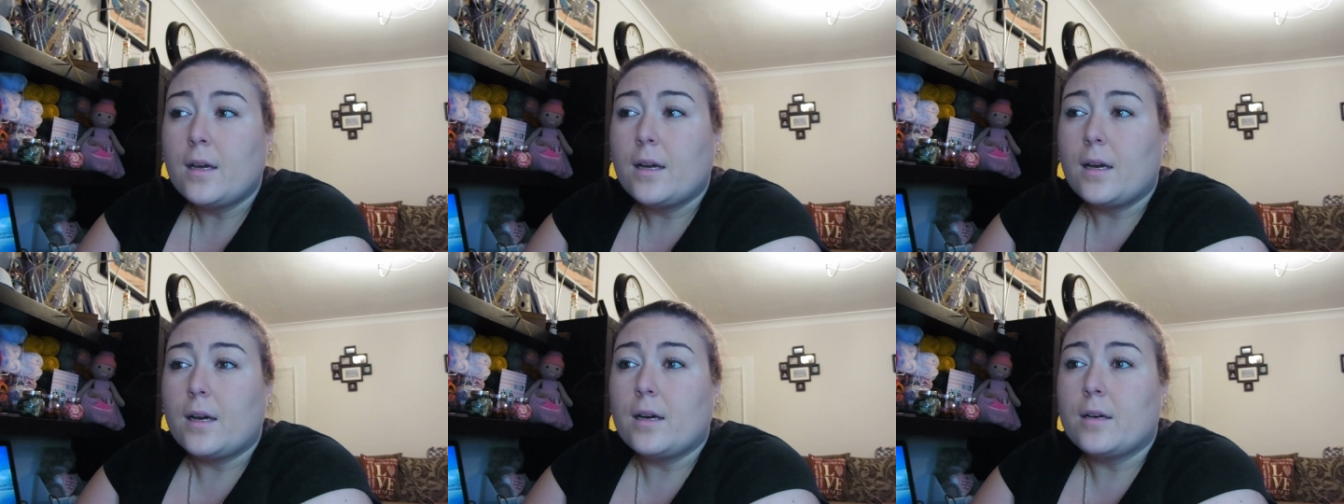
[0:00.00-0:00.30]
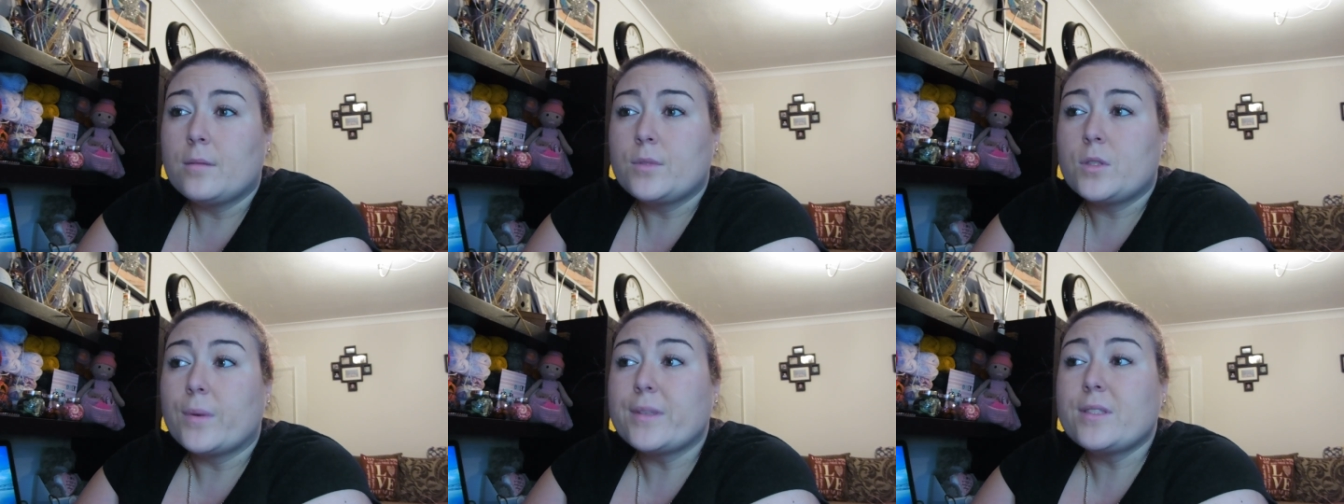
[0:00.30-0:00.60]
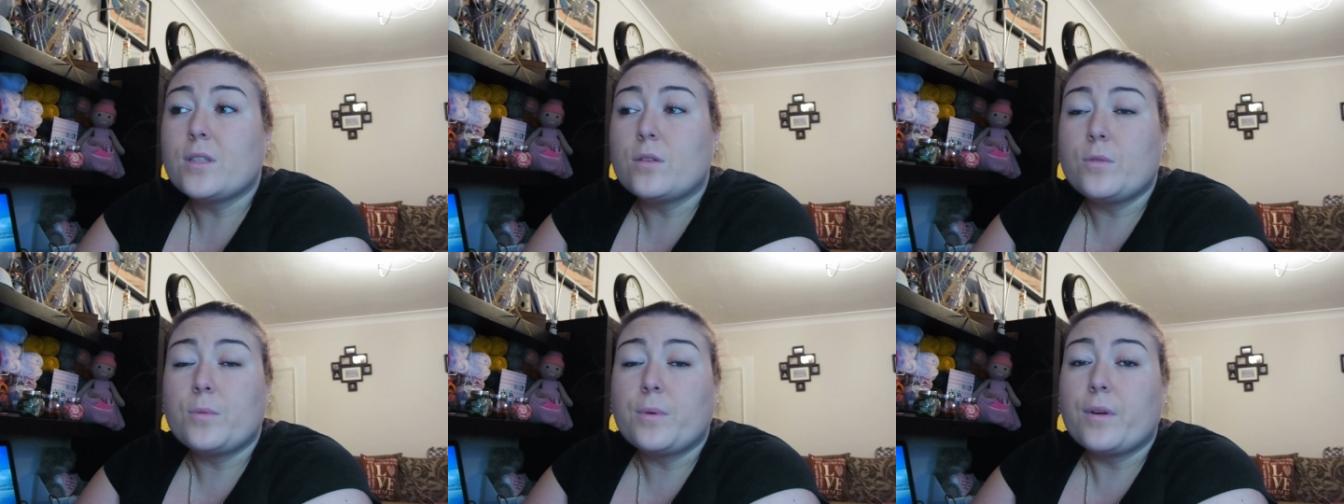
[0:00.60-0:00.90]
Um, so I
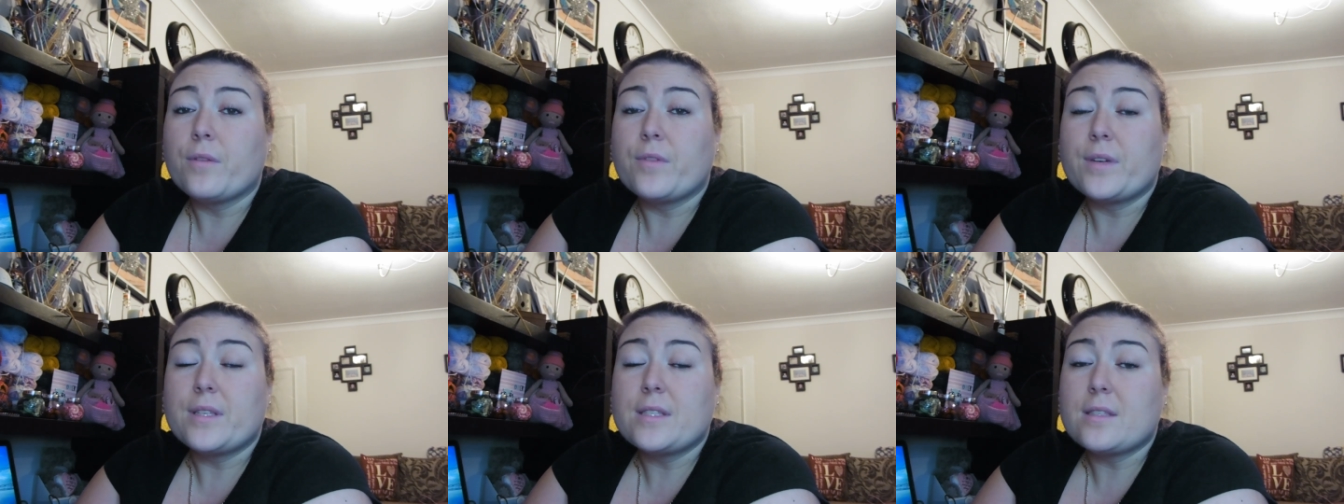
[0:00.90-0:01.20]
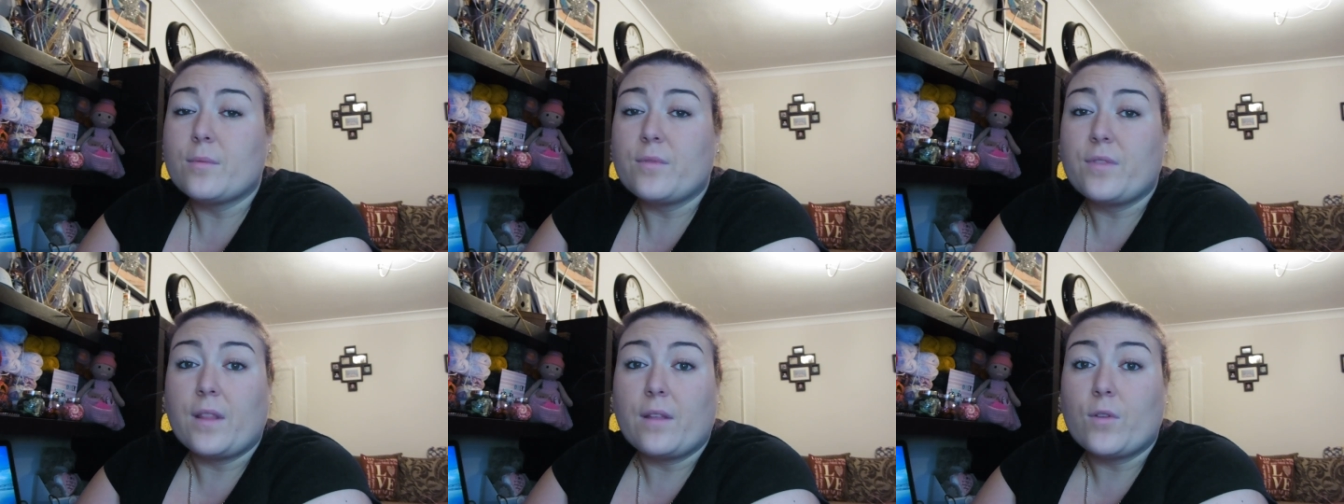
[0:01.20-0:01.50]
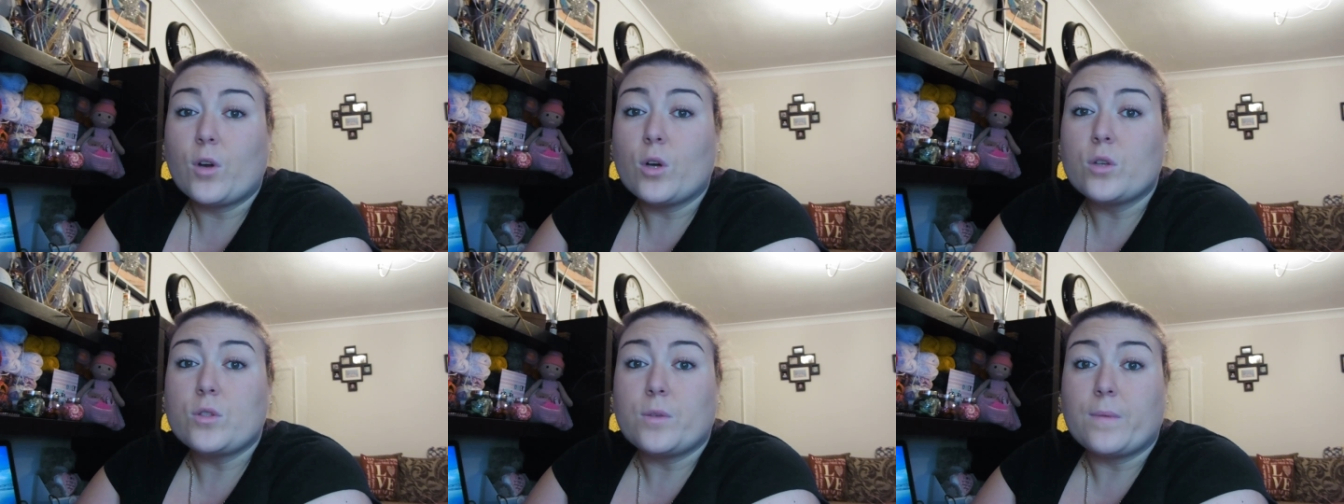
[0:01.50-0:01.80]
don't know whether it's something they've
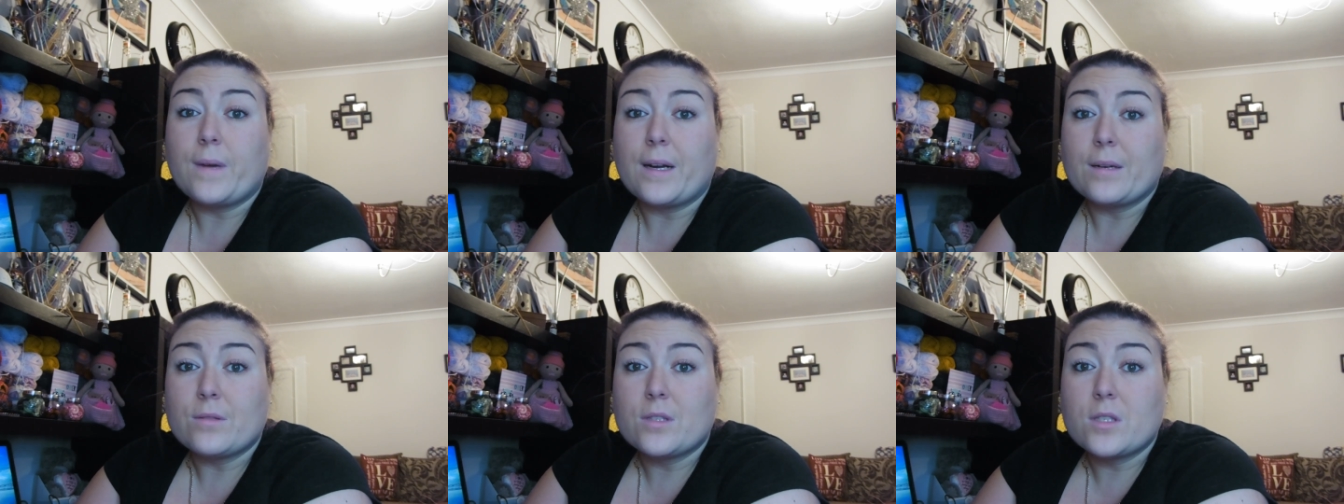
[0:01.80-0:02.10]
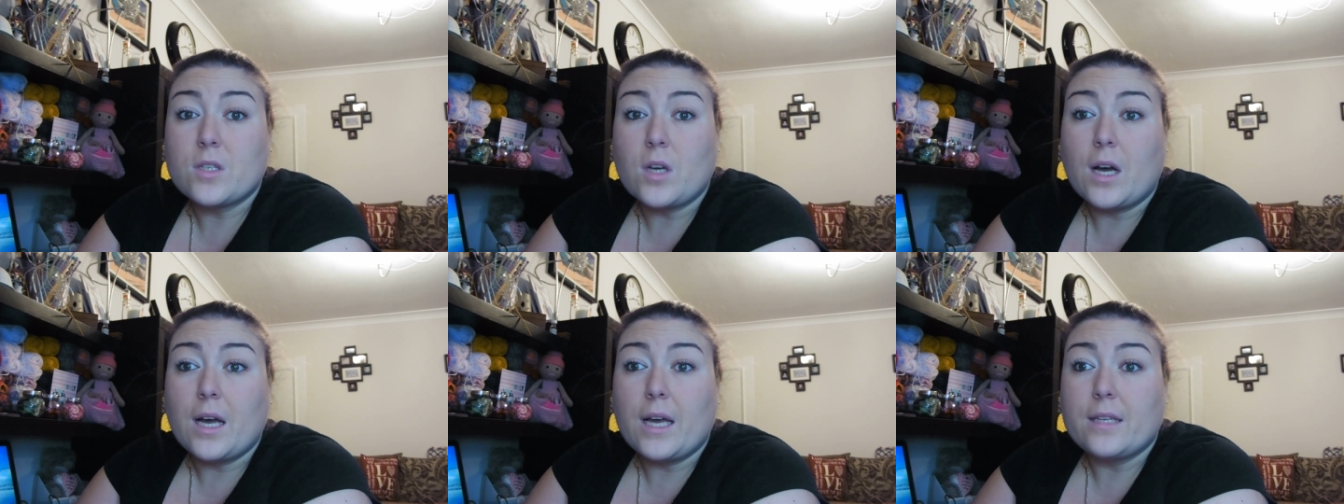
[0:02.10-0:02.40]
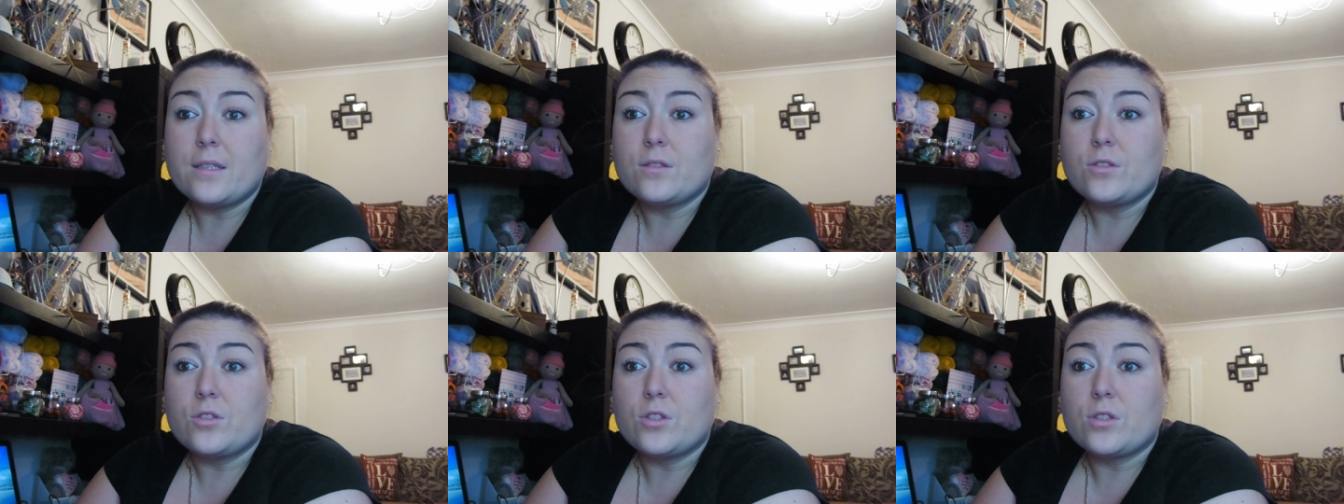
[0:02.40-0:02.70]
got to do
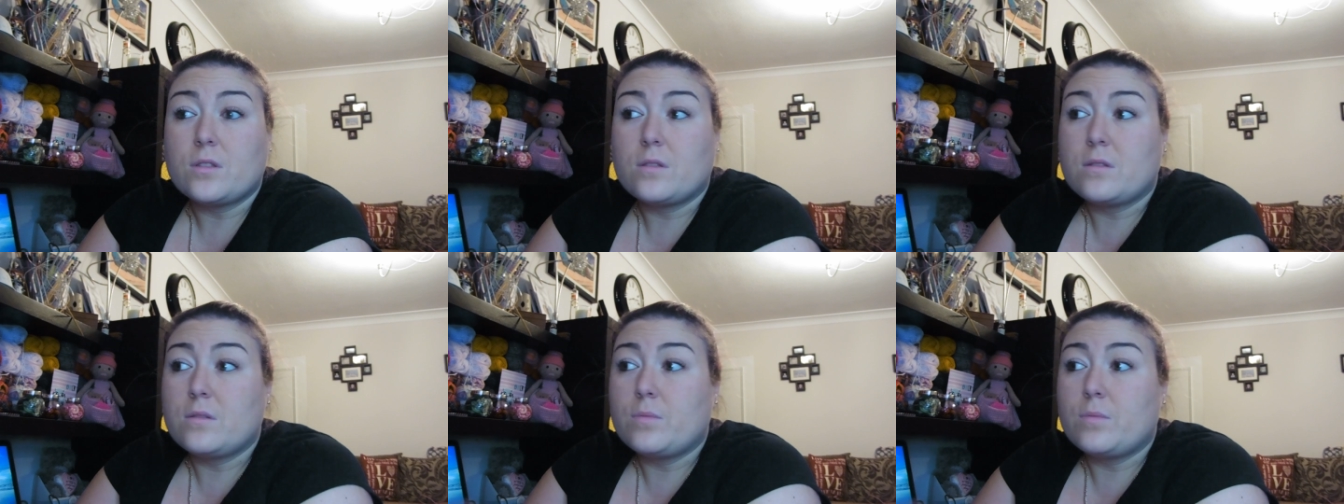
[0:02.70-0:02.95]
outside and just